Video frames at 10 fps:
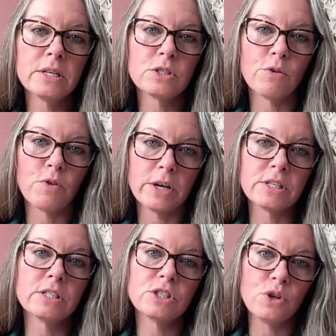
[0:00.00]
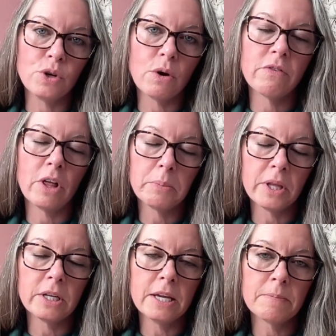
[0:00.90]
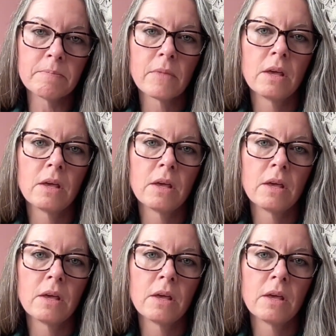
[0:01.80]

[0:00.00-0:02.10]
So for us, it's studio availability,